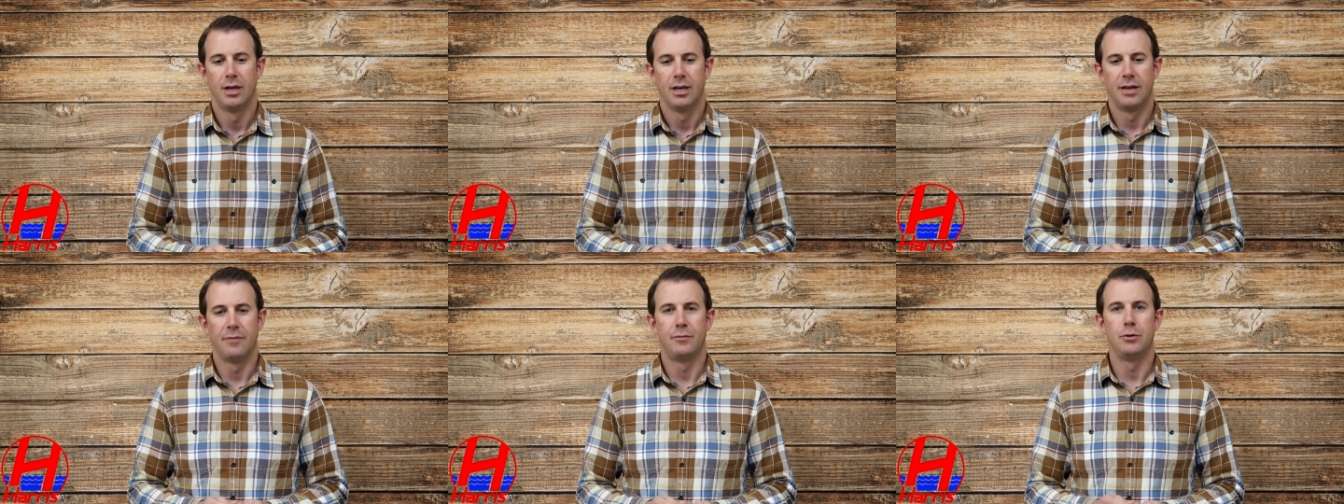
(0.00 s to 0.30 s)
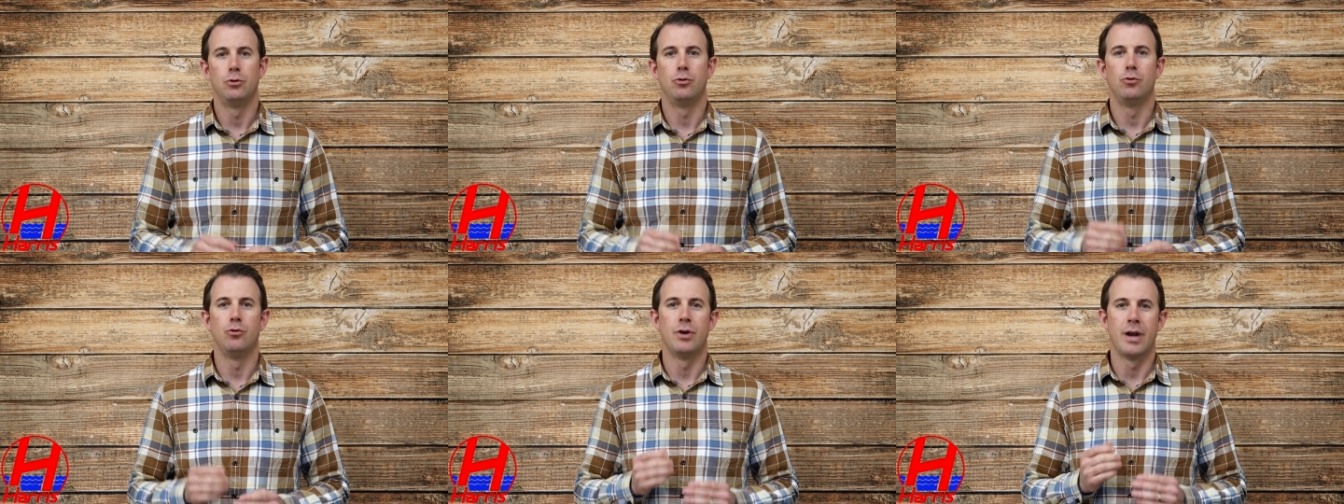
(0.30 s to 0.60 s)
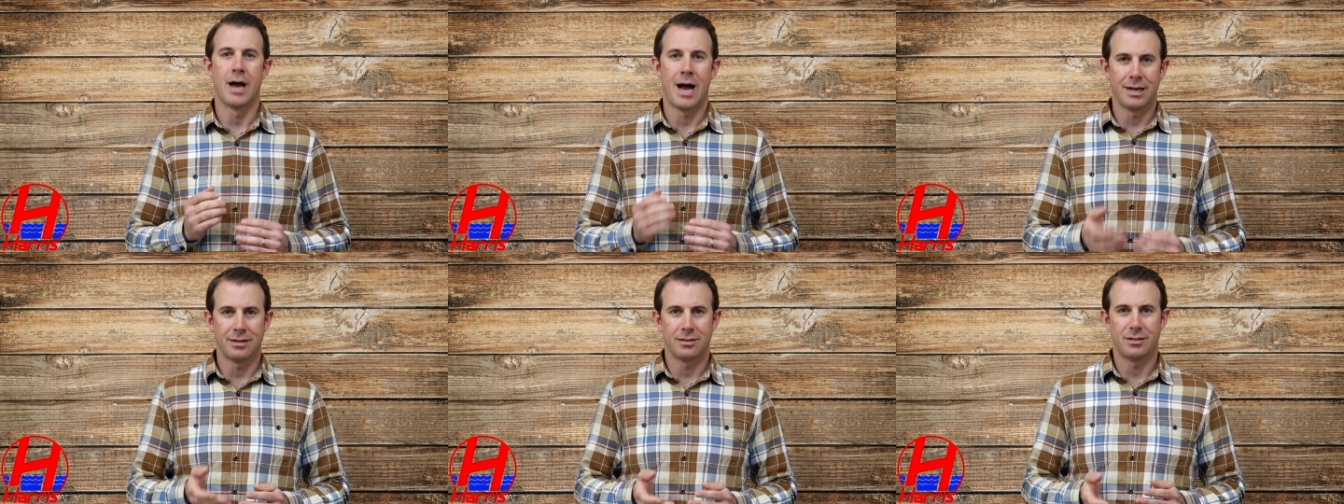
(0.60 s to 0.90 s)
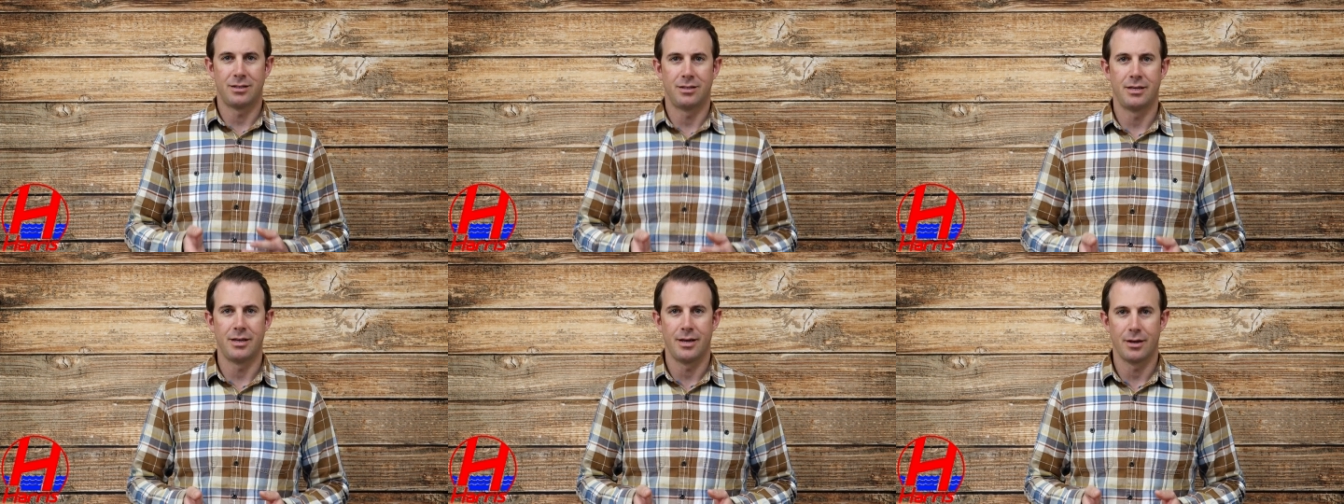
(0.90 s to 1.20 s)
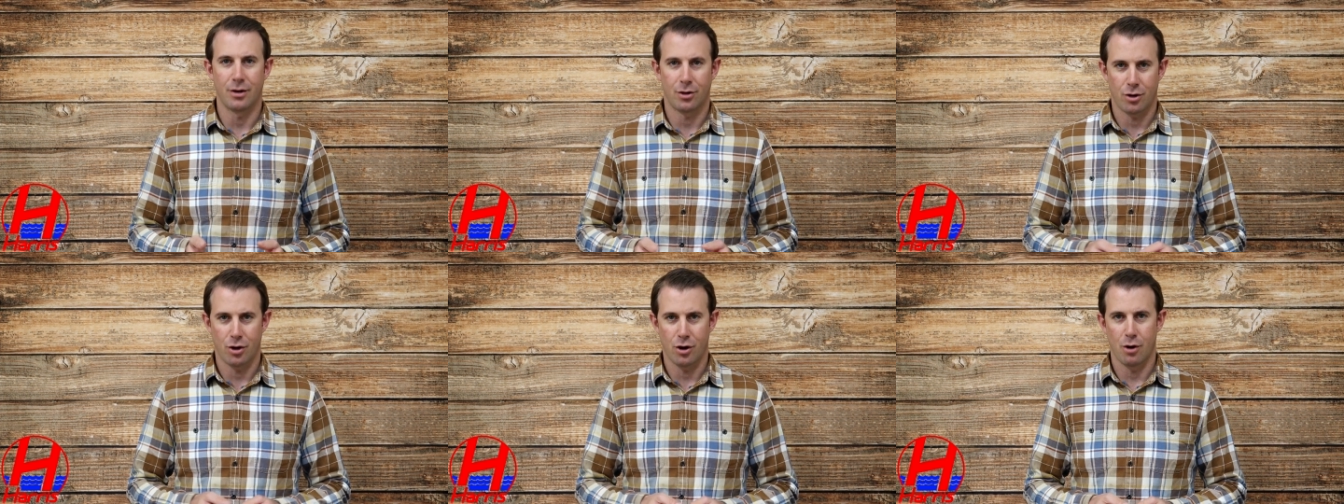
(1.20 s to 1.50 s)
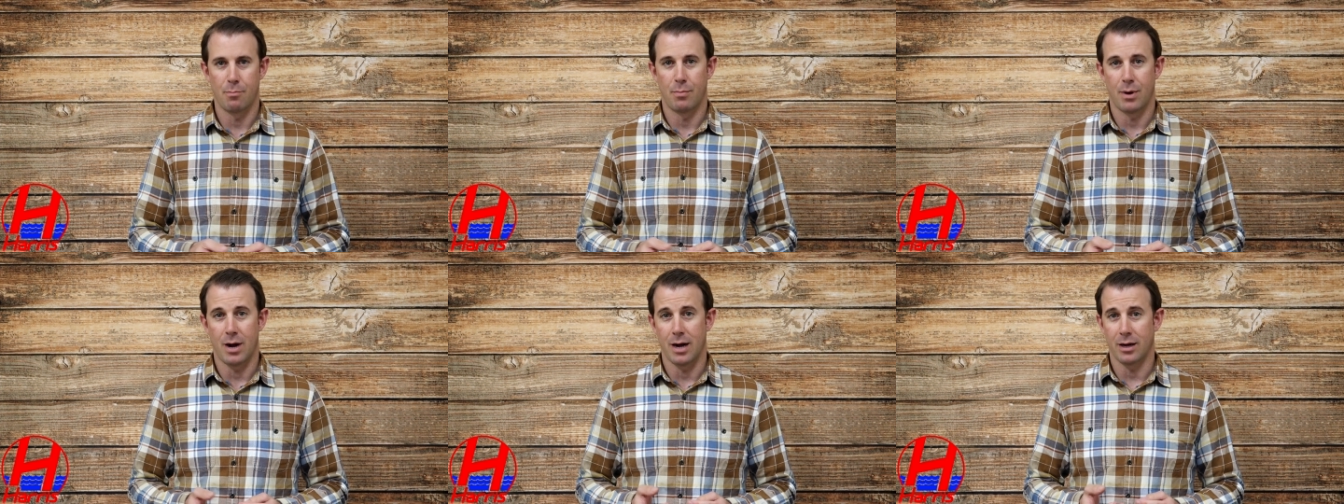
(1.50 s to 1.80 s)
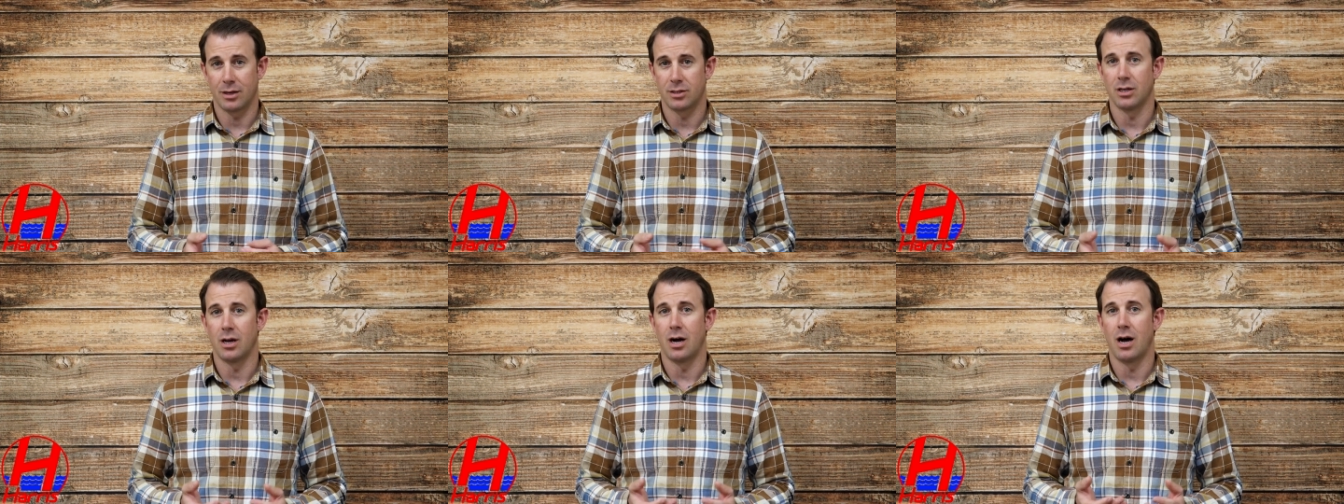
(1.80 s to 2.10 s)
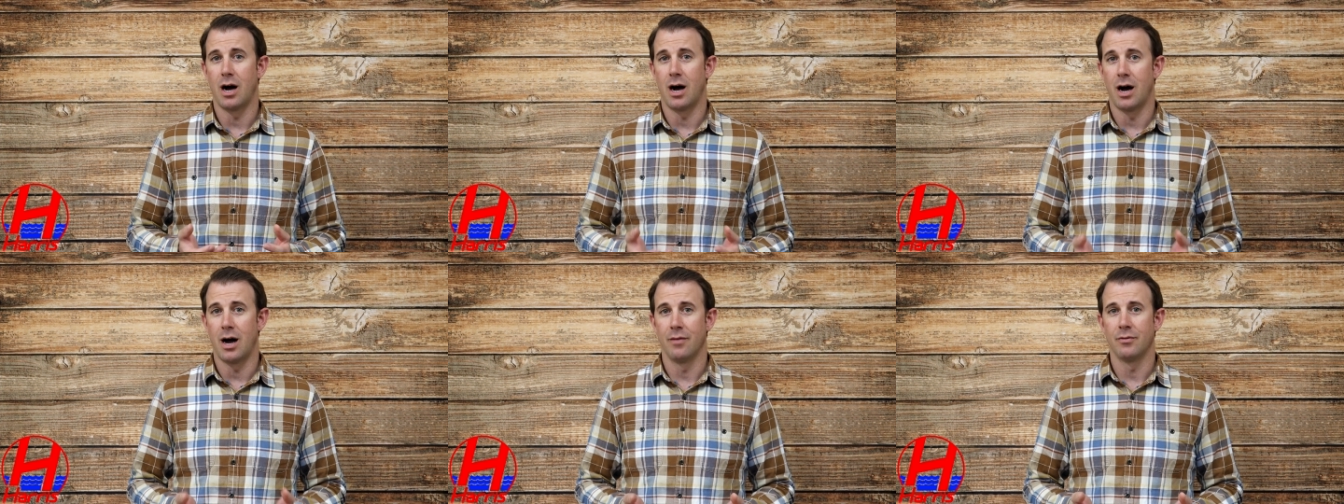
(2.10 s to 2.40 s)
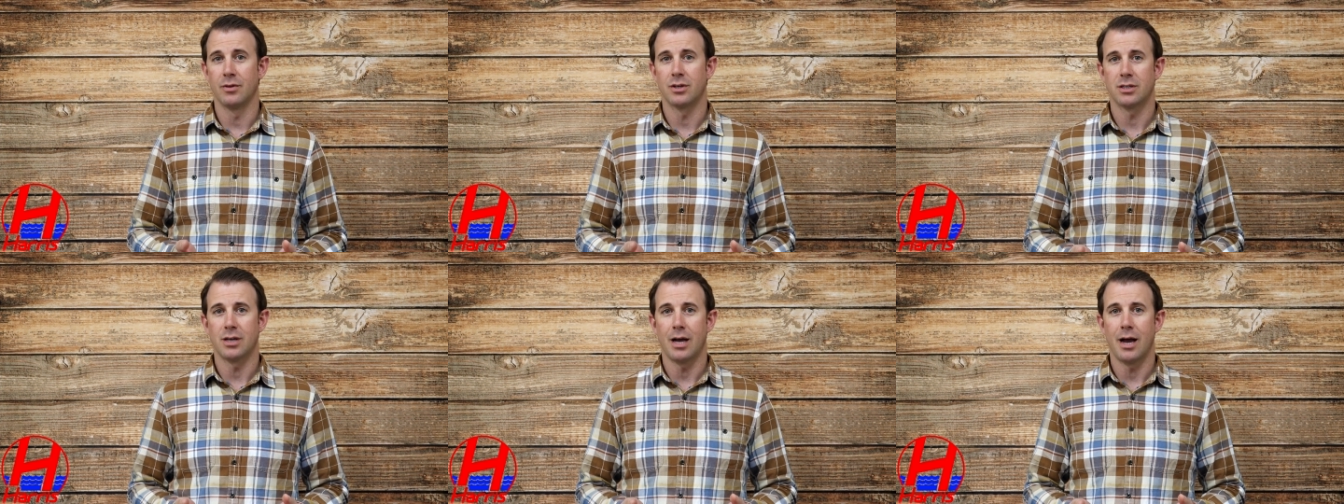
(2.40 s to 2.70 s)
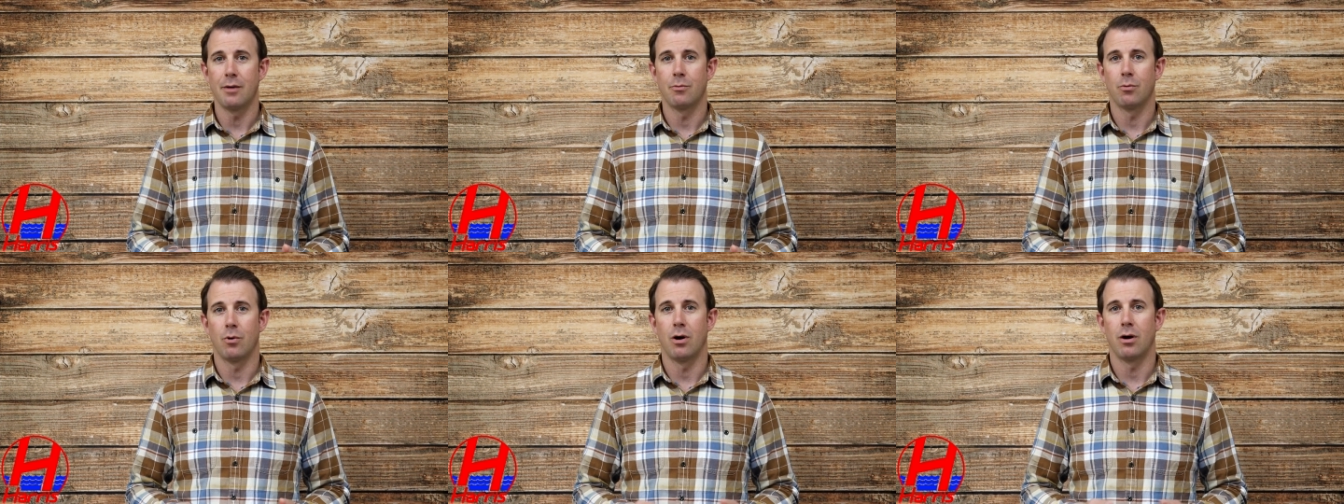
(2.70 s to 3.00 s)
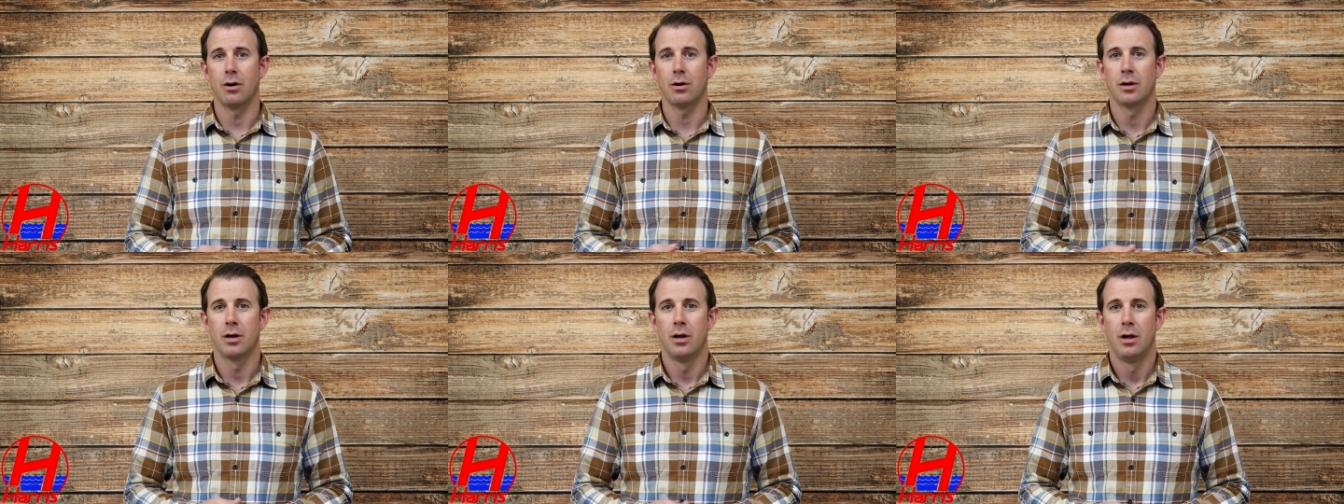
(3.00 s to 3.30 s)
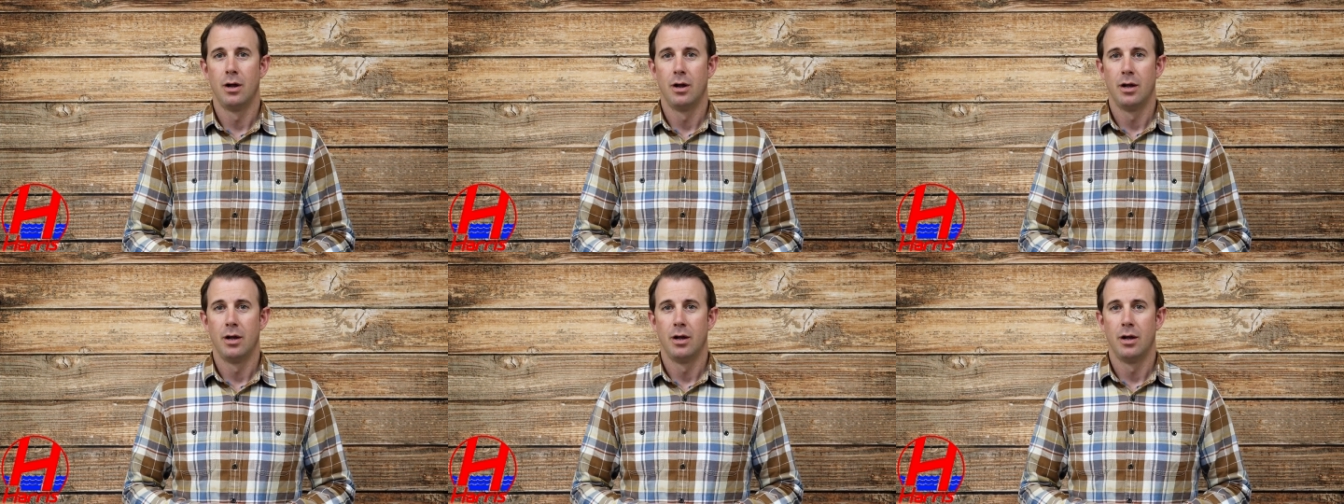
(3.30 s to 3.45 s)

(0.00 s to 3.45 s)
If you do not see a curb box on the sidewalk,